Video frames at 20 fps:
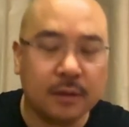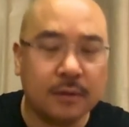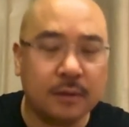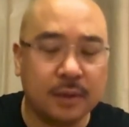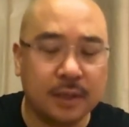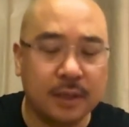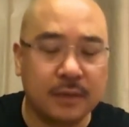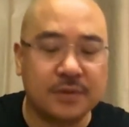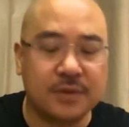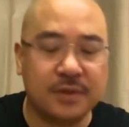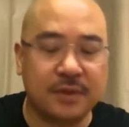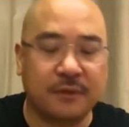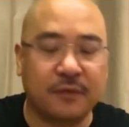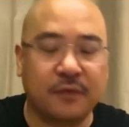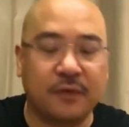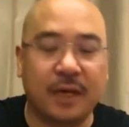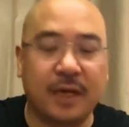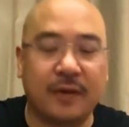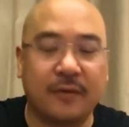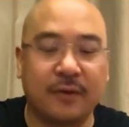gives it
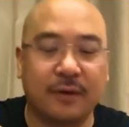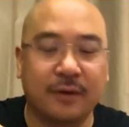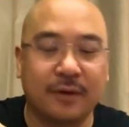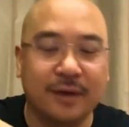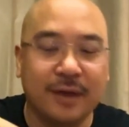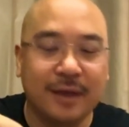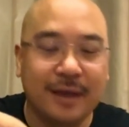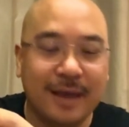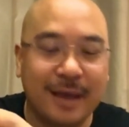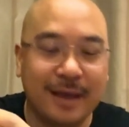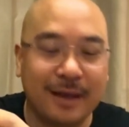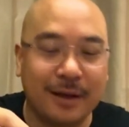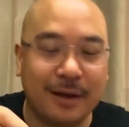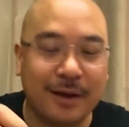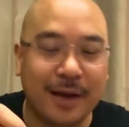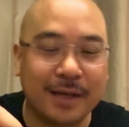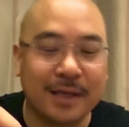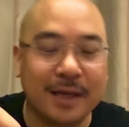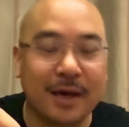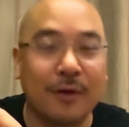flavor. And I
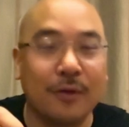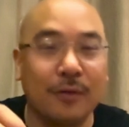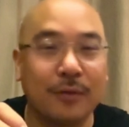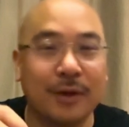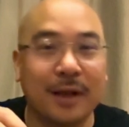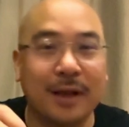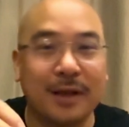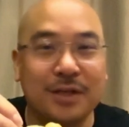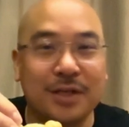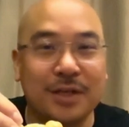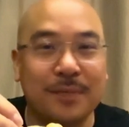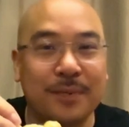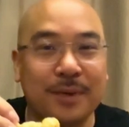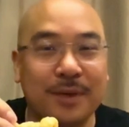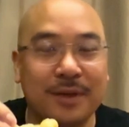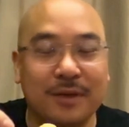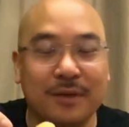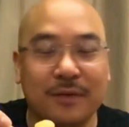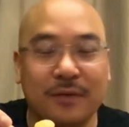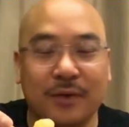like how when I dip it
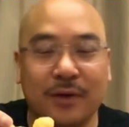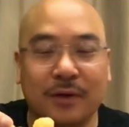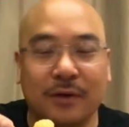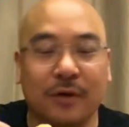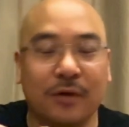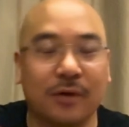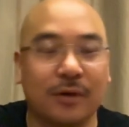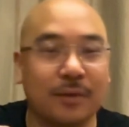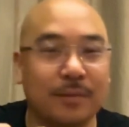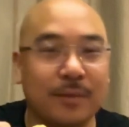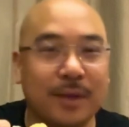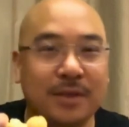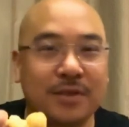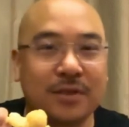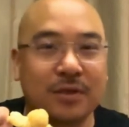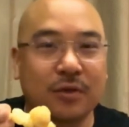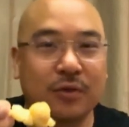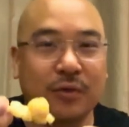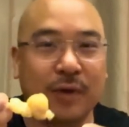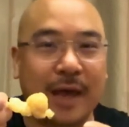in the vinegar, it makes a
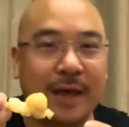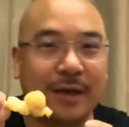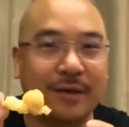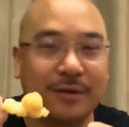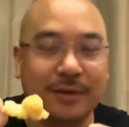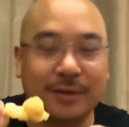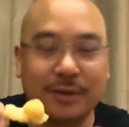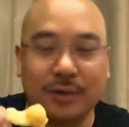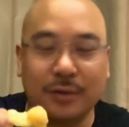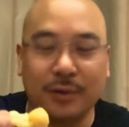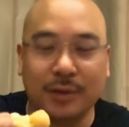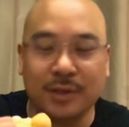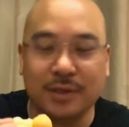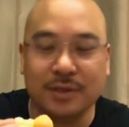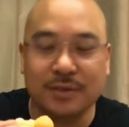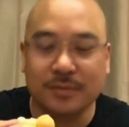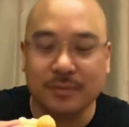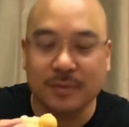crackling noise.